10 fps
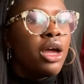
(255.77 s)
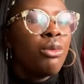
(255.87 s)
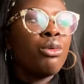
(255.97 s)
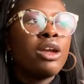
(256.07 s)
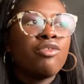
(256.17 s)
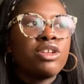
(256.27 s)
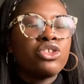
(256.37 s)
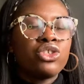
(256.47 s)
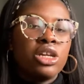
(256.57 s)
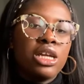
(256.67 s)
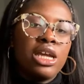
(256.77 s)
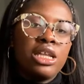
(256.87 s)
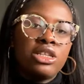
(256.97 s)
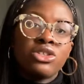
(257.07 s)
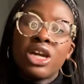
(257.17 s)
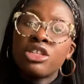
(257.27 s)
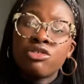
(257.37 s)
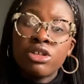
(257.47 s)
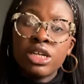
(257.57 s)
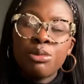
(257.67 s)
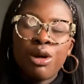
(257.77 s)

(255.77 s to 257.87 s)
We're finishing in January,